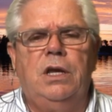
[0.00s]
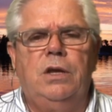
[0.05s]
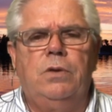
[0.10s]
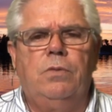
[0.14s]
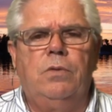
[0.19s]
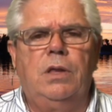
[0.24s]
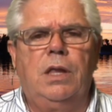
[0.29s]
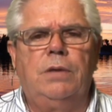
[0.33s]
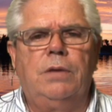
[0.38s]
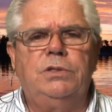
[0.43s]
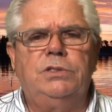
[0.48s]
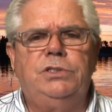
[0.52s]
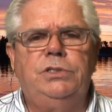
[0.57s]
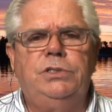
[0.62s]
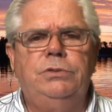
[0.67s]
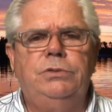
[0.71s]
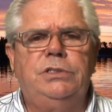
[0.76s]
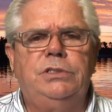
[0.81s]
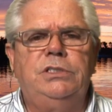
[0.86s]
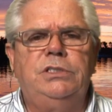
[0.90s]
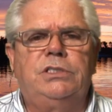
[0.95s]
Well, I was
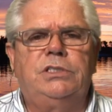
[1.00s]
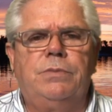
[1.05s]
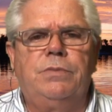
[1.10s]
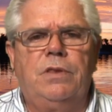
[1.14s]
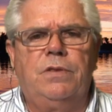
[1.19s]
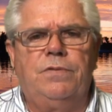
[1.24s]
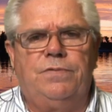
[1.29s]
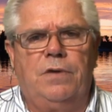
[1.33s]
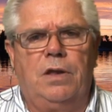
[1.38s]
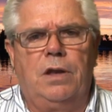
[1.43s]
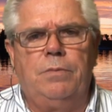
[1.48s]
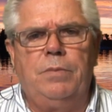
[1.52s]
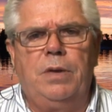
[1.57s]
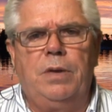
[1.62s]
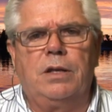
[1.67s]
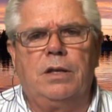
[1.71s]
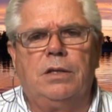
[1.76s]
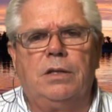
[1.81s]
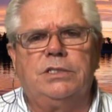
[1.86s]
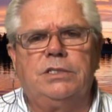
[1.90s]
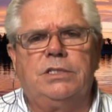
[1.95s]
using some of the
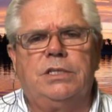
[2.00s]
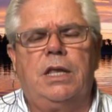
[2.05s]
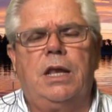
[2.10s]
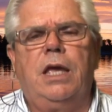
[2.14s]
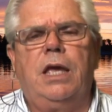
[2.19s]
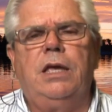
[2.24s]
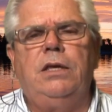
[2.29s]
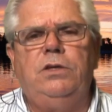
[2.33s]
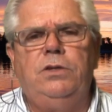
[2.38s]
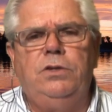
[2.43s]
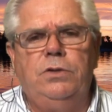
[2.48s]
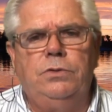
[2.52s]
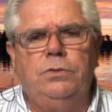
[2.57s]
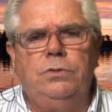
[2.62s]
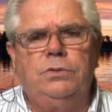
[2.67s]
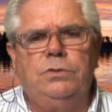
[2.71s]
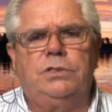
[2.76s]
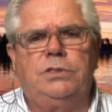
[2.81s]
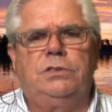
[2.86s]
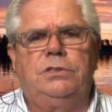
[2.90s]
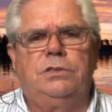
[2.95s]
fundamentals that I
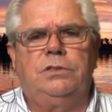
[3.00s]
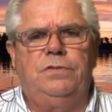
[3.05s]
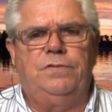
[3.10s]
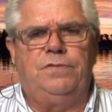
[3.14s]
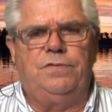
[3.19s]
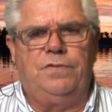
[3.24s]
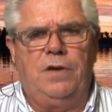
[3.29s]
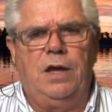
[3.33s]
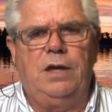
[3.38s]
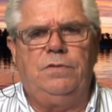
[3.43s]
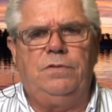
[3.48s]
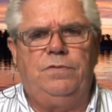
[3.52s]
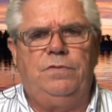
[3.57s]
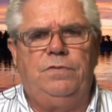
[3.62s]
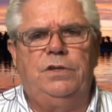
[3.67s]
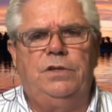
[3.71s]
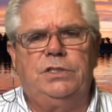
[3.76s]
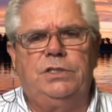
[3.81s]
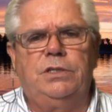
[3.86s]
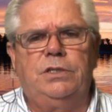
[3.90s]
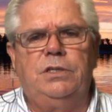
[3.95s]
use to find
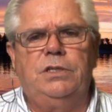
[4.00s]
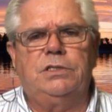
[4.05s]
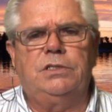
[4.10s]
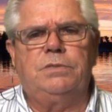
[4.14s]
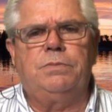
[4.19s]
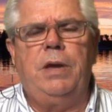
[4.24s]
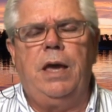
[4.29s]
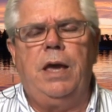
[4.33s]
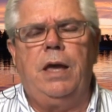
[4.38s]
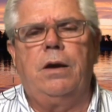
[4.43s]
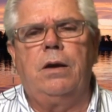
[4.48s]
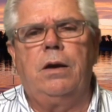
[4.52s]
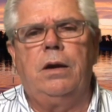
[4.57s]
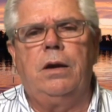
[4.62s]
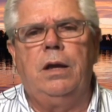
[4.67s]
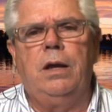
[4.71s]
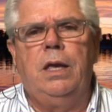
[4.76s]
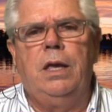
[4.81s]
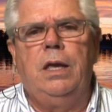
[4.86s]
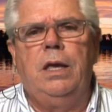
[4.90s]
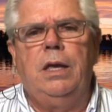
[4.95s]
fish in this manner,
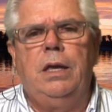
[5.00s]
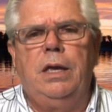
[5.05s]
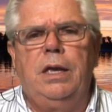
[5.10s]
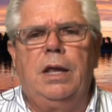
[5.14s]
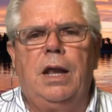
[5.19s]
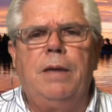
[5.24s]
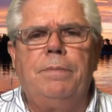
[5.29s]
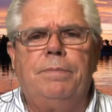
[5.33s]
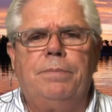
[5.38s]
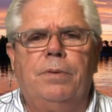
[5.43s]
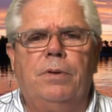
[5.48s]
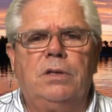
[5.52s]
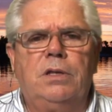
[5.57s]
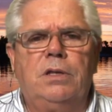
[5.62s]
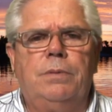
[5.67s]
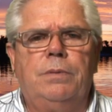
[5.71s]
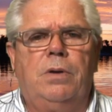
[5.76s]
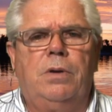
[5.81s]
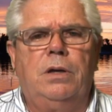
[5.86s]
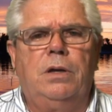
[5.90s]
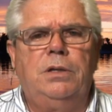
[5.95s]
and I pulled
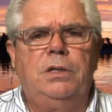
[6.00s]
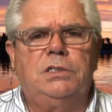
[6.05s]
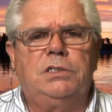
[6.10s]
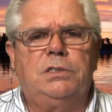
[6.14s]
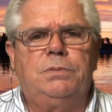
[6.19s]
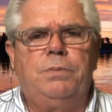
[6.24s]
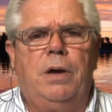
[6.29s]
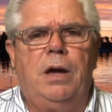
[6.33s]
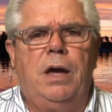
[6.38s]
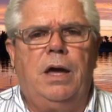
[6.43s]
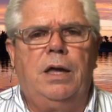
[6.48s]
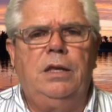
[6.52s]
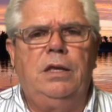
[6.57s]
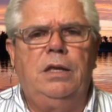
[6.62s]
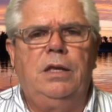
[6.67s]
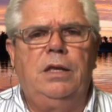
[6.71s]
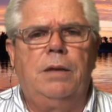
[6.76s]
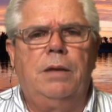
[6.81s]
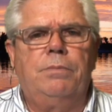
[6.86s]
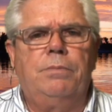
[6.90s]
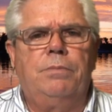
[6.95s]
up on this spot,
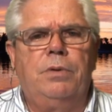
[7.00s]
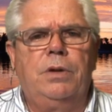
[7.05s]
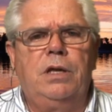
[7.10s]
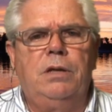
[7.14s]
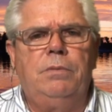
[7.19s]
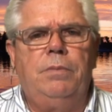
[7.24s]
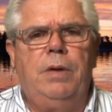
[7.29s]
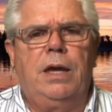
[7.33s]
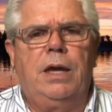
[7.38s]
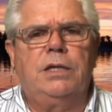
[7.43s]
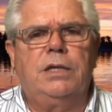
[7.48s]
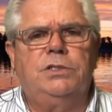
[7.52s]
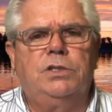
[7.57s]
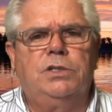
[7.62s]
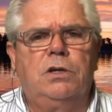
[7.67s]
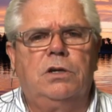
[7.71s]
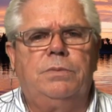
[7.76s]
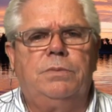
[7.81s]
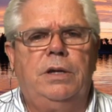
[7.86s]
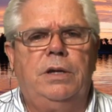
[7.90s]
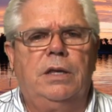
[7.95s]
and I'm bringing back a
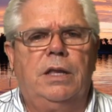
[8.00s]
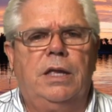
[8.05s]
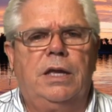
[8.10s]
jerkbait.